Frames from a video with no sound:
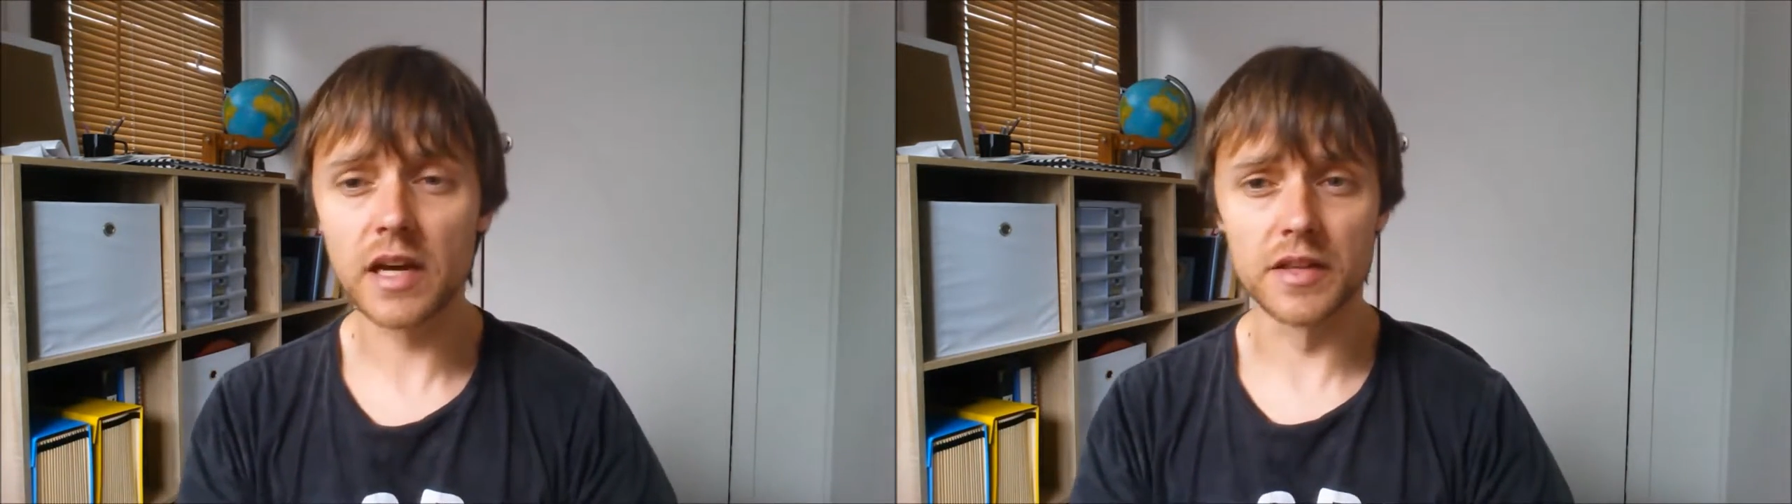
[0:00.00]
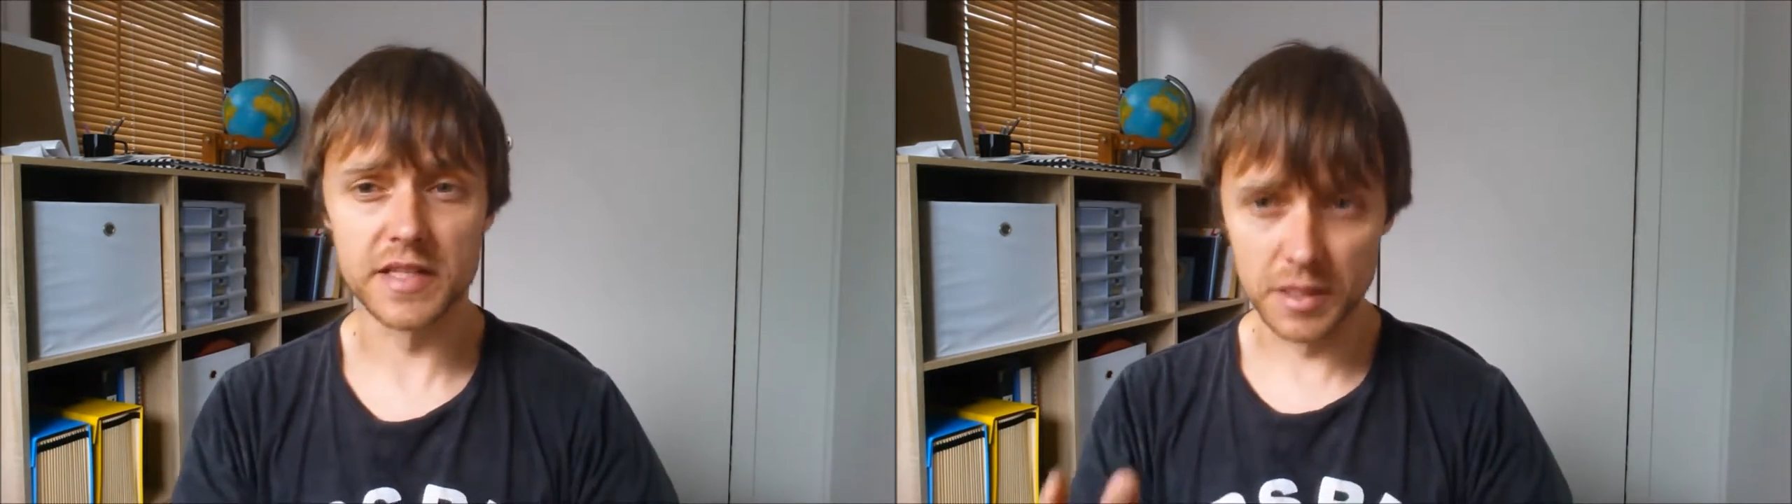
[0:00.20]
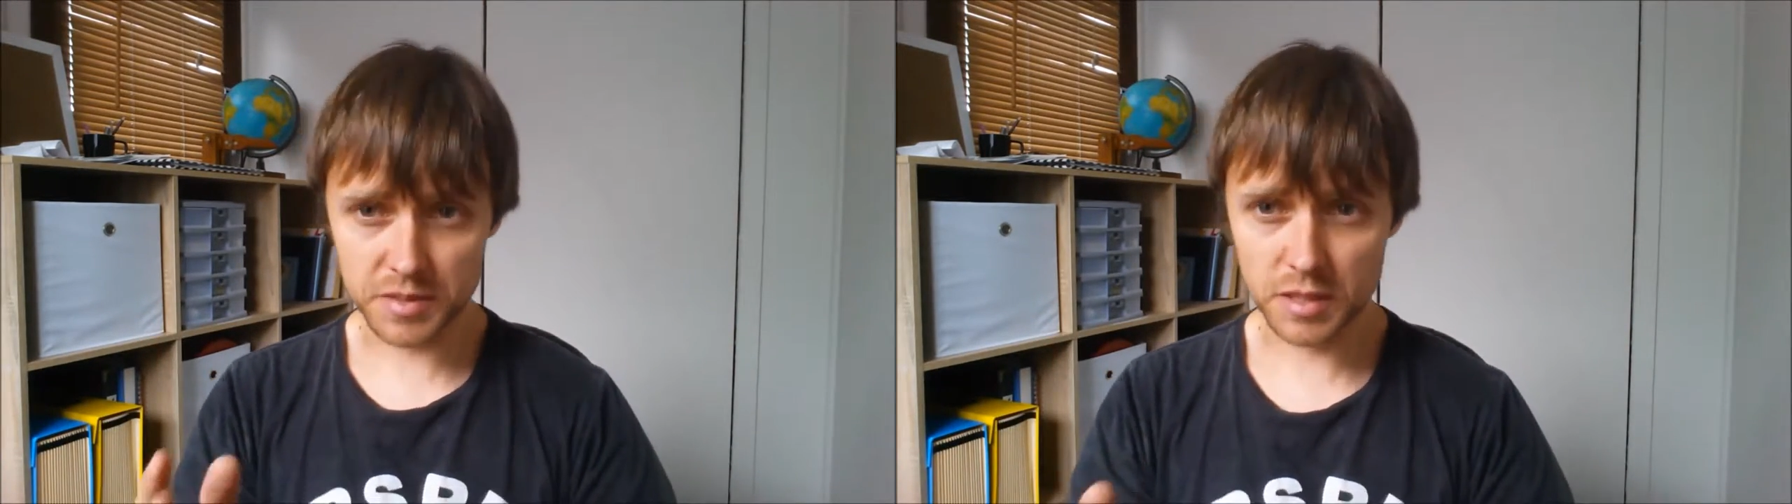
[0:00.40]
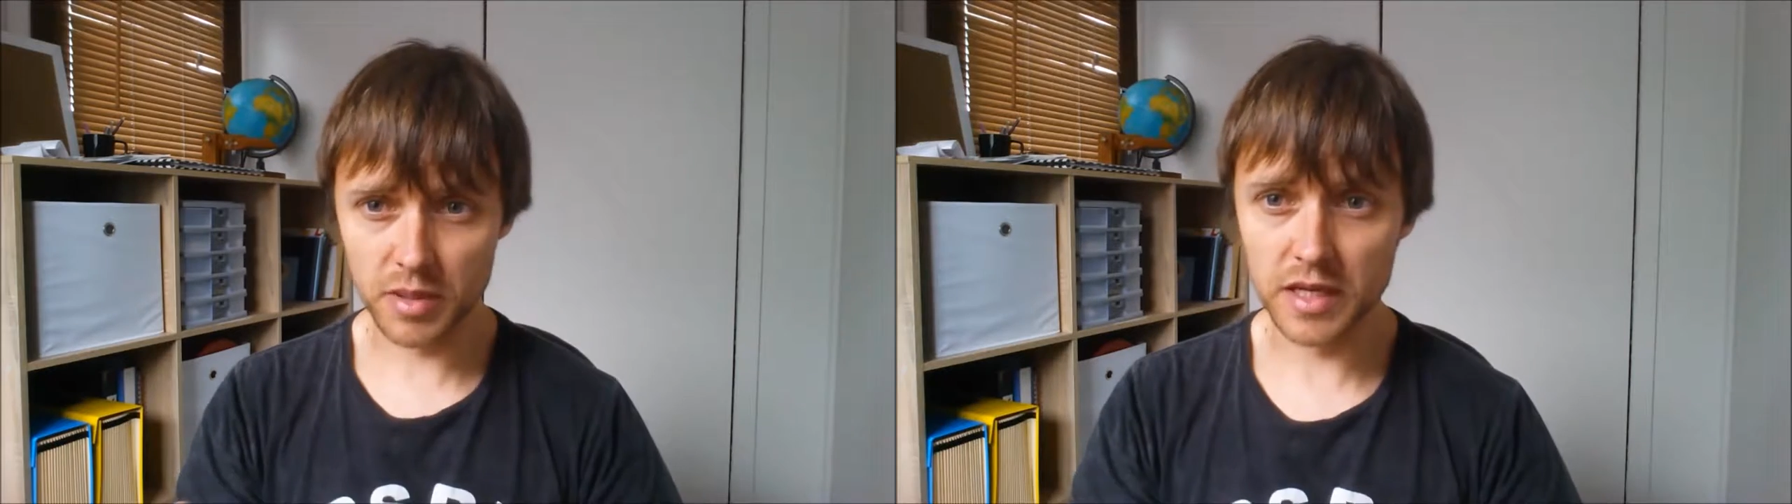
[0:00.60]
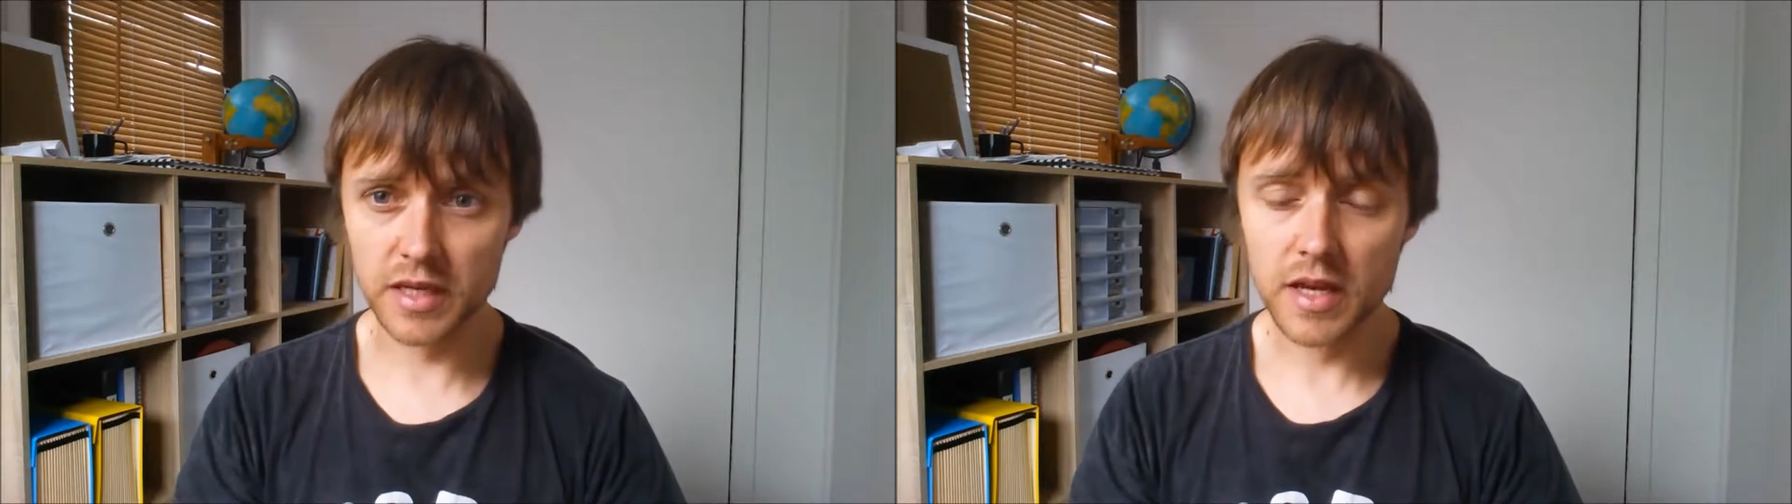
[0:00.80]
Now, there seems to
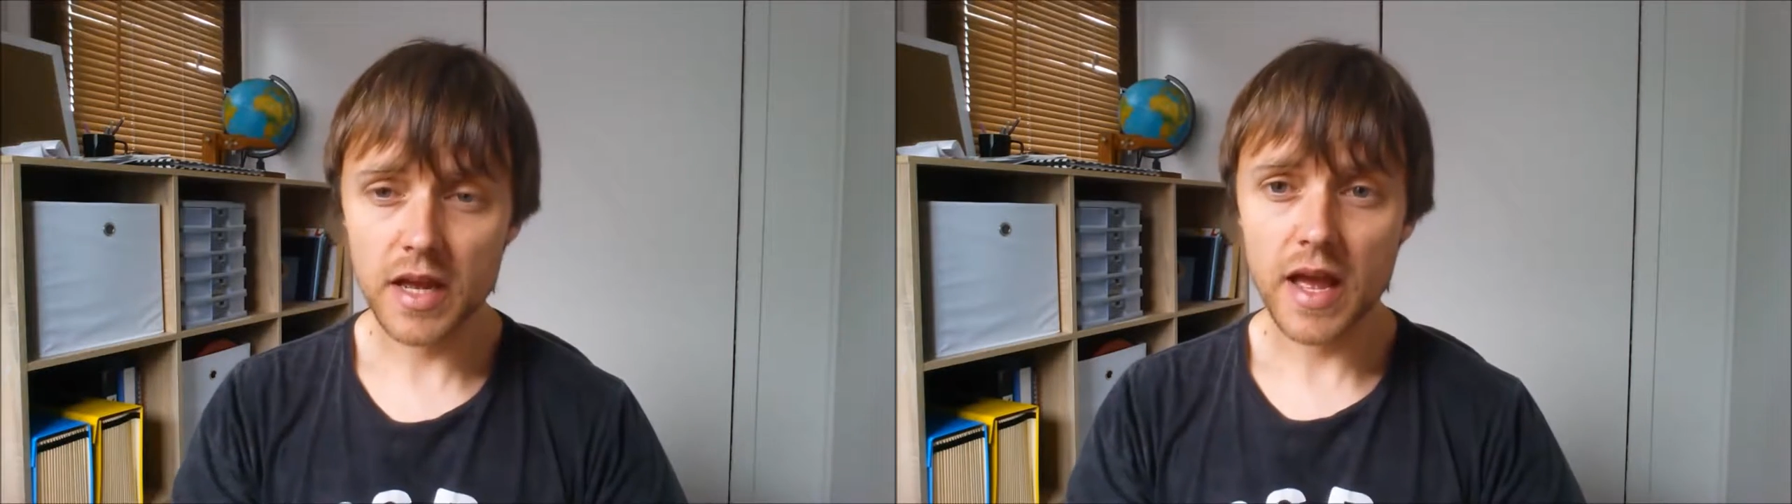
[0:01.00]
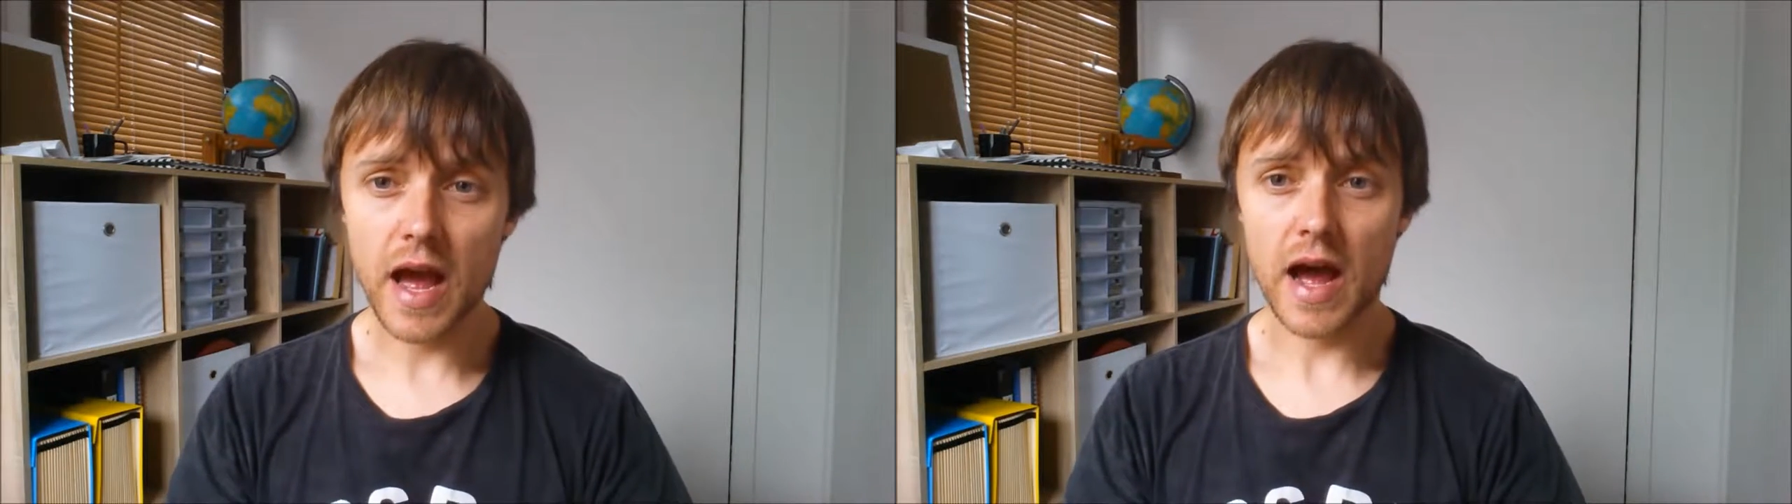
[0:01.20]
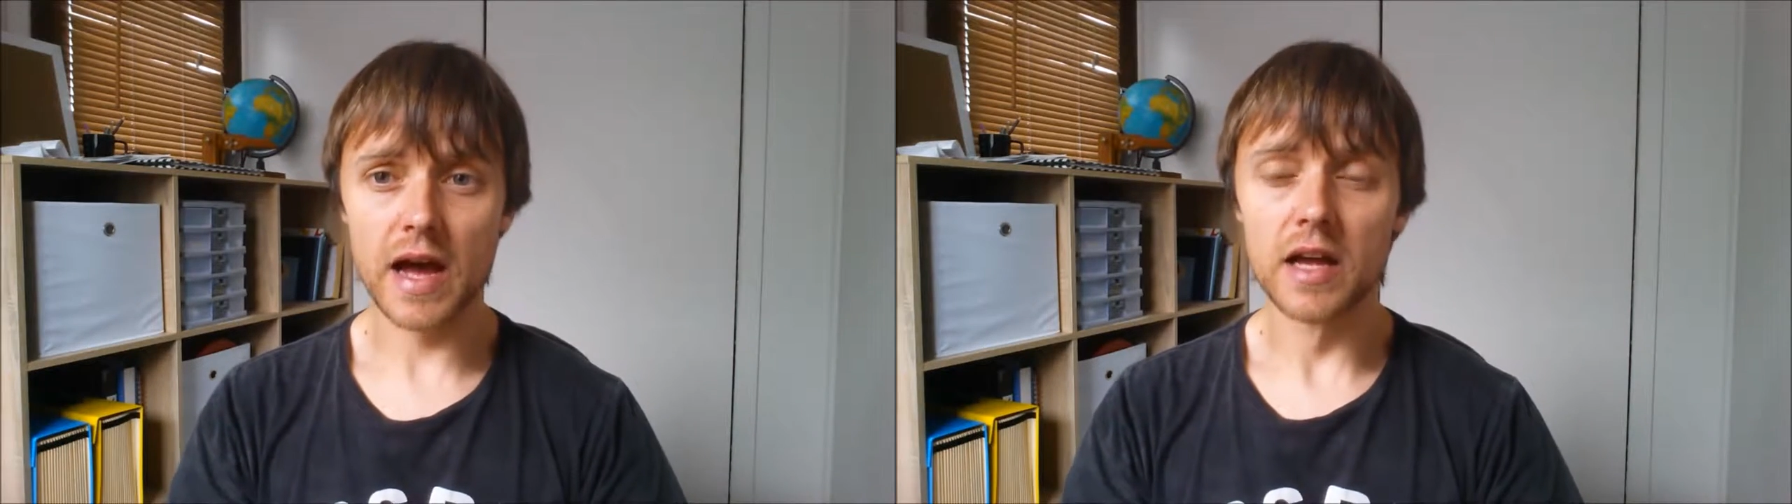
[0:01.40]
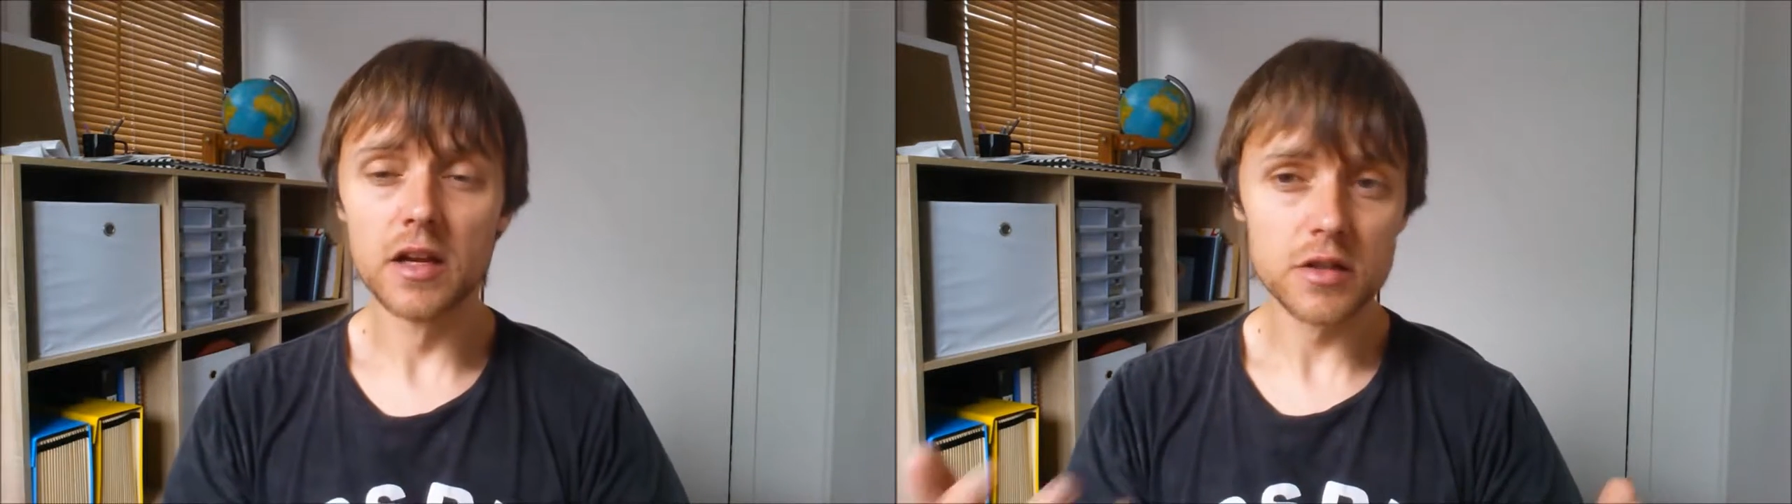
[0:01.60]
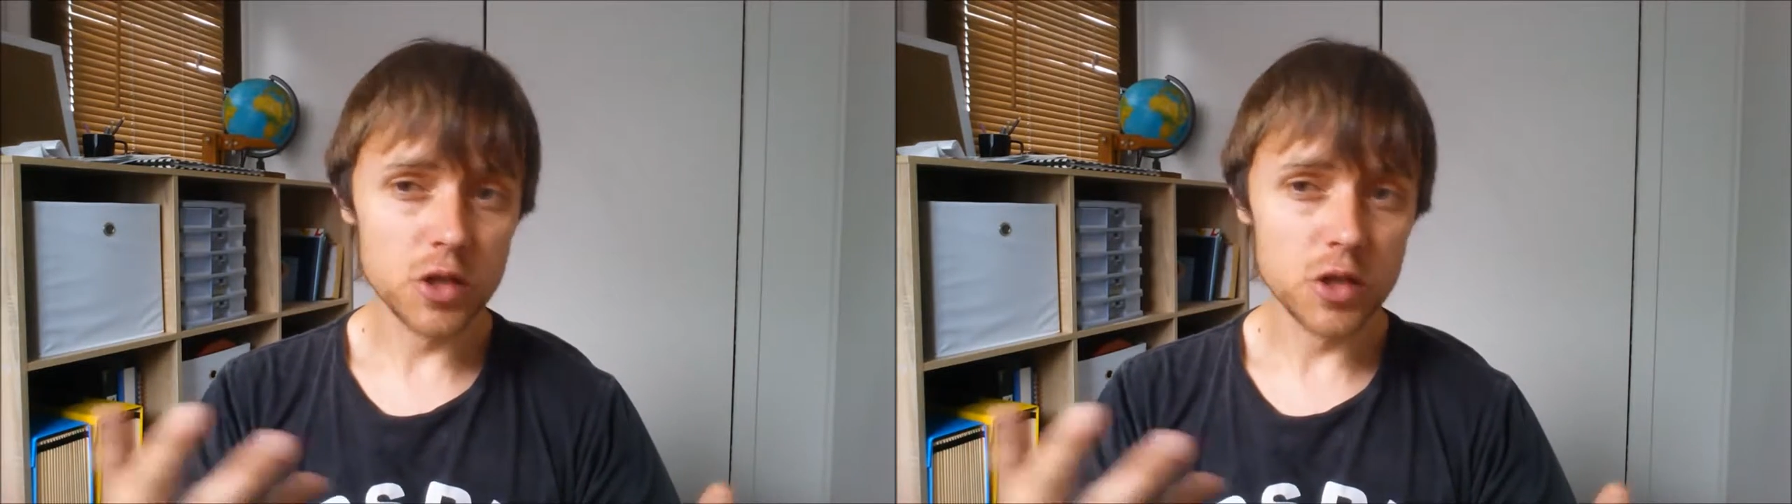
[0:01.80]
be uh,